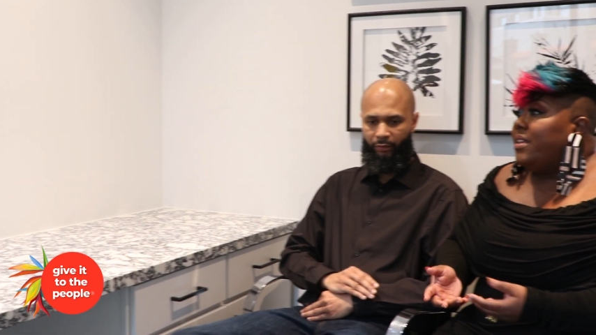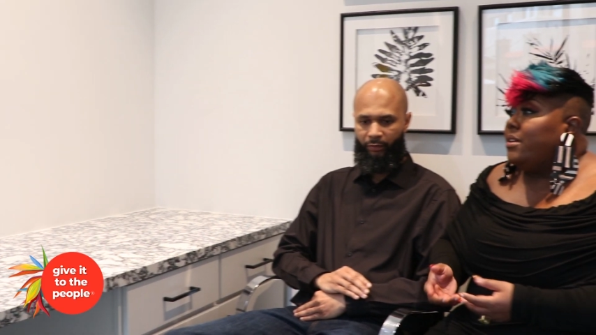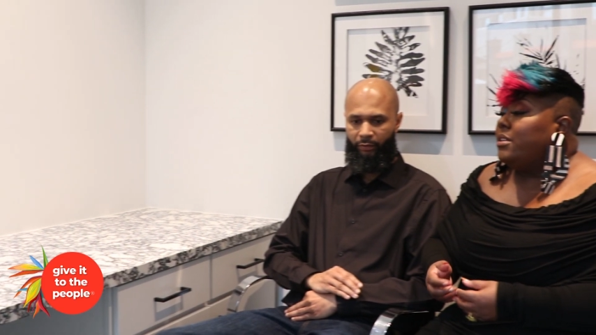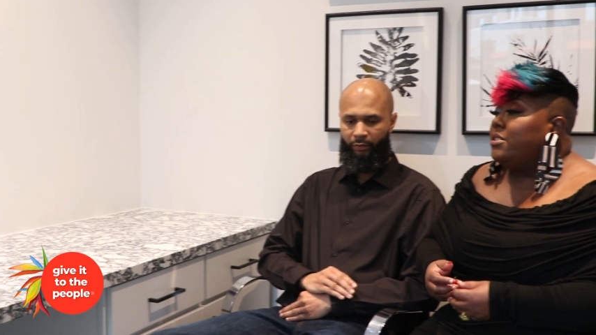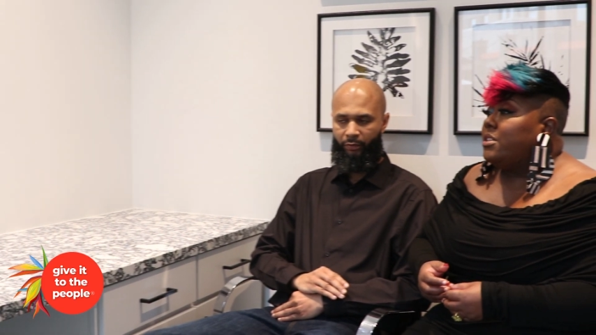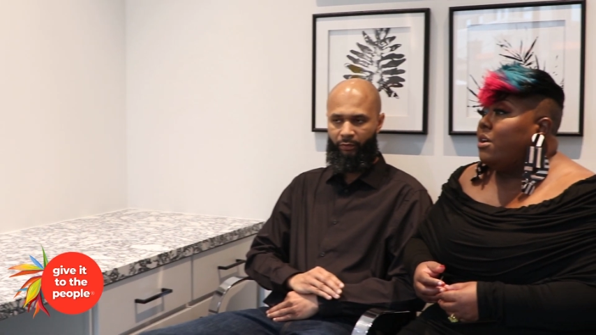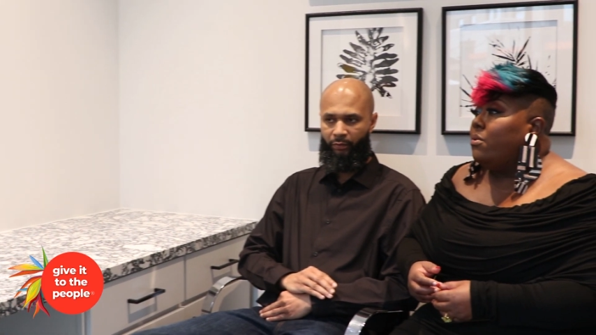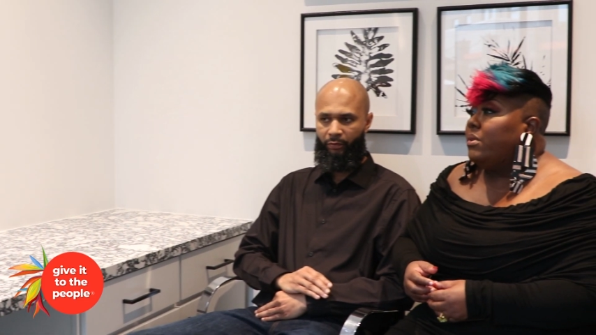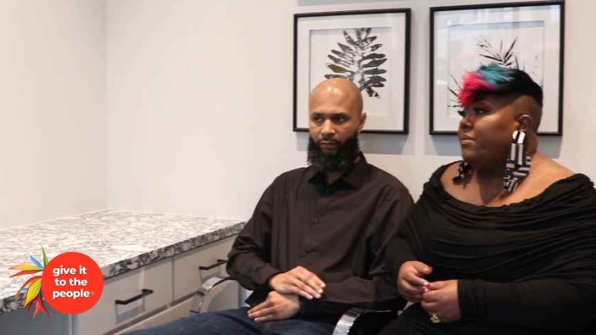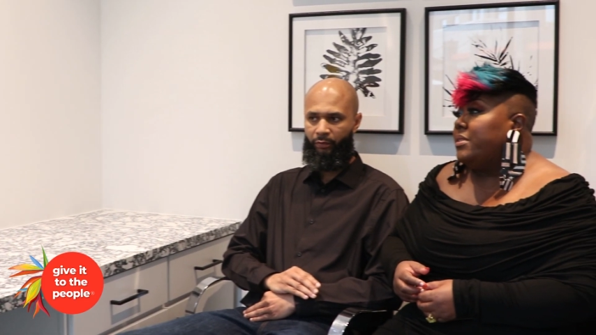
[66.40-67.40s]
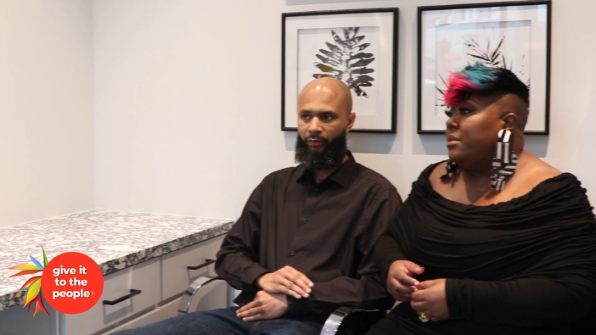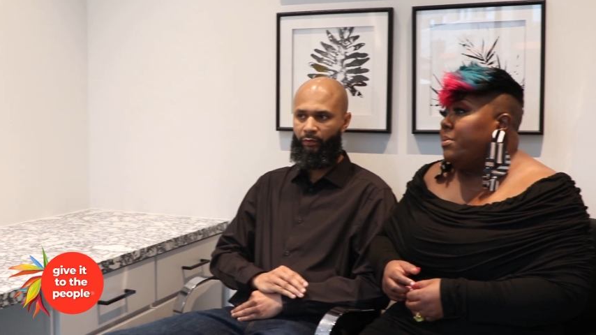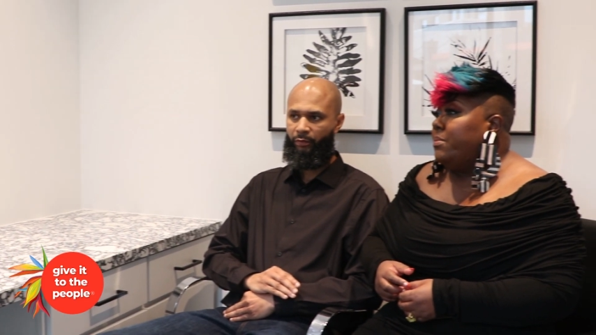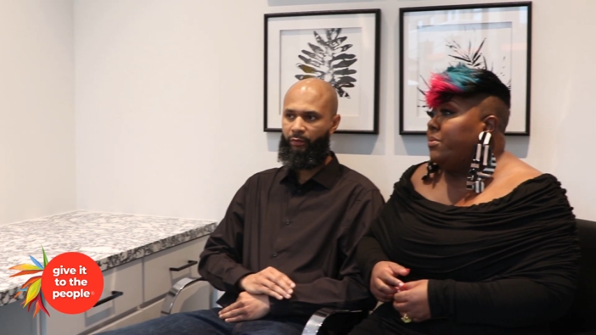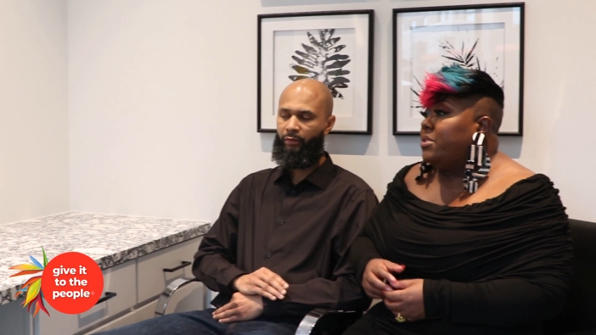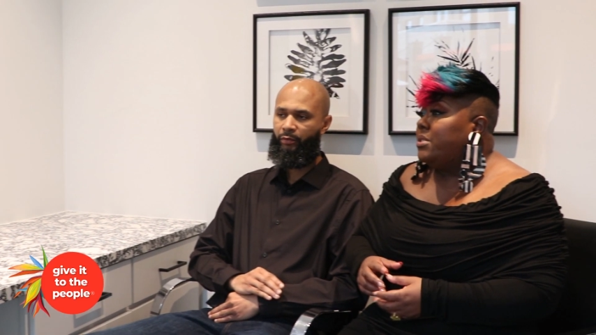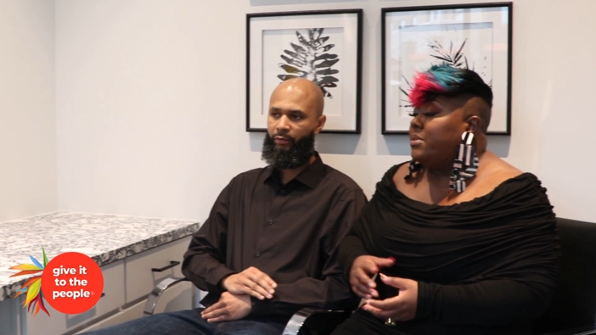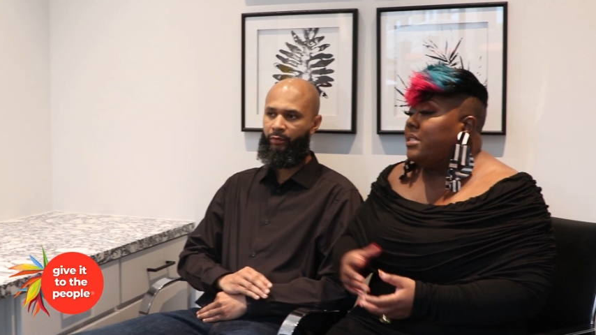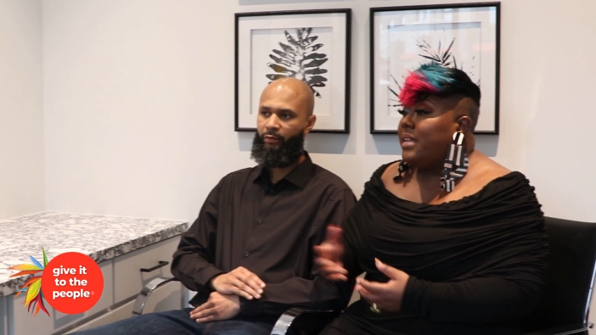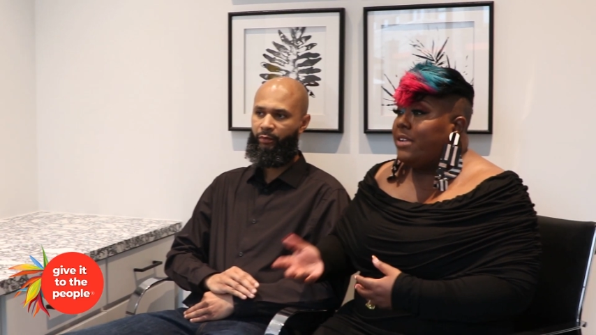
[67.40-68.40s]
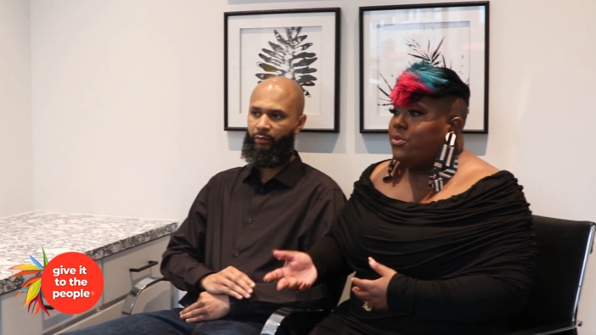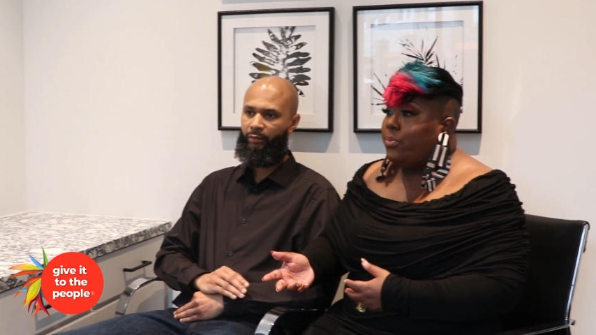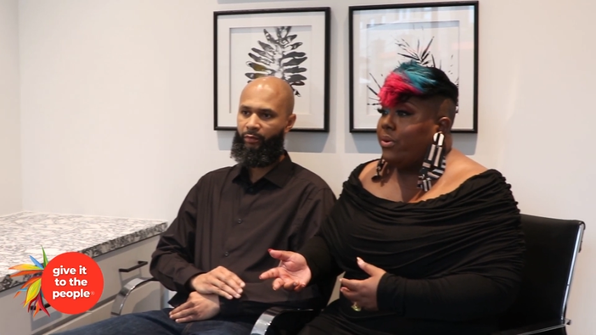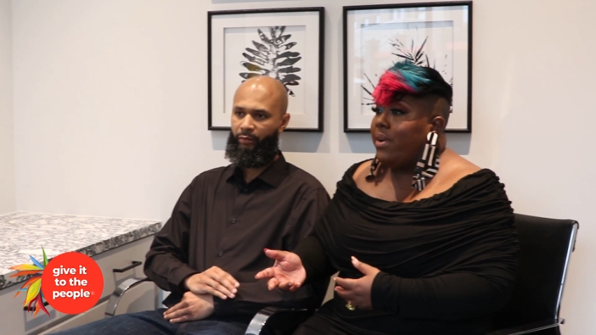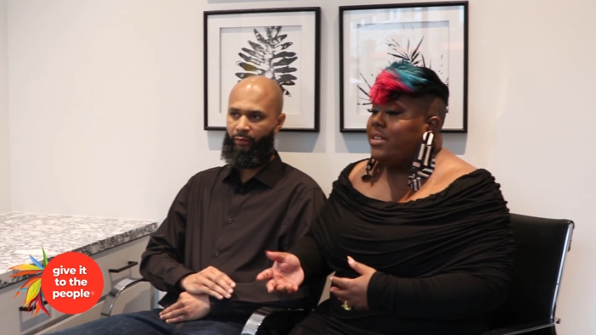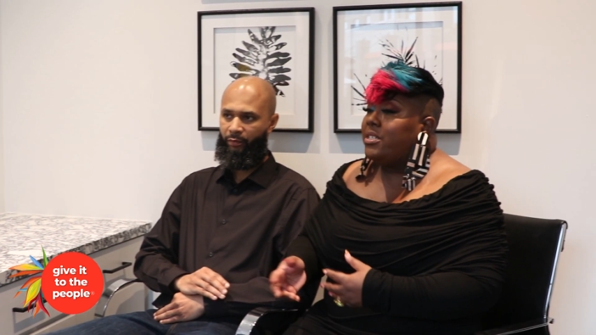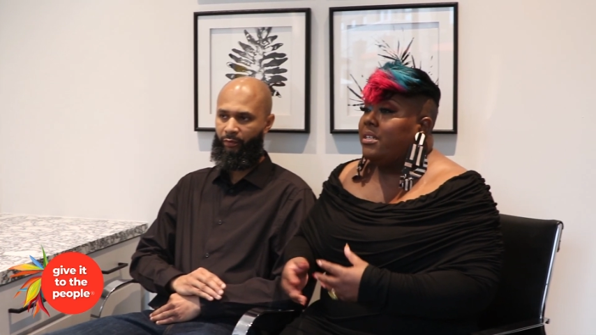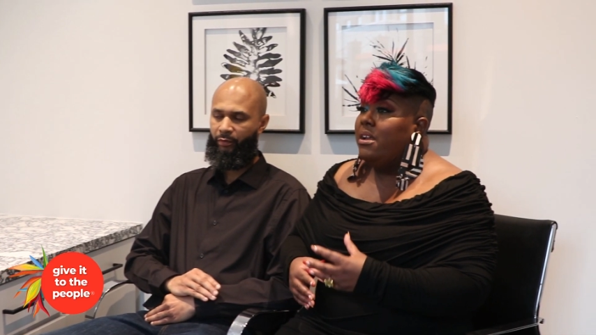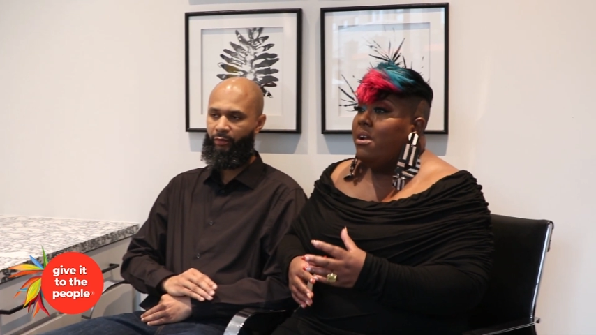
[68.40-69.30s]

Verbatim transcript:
Speaker 1: feel. And so Give It to the People just was a natural progression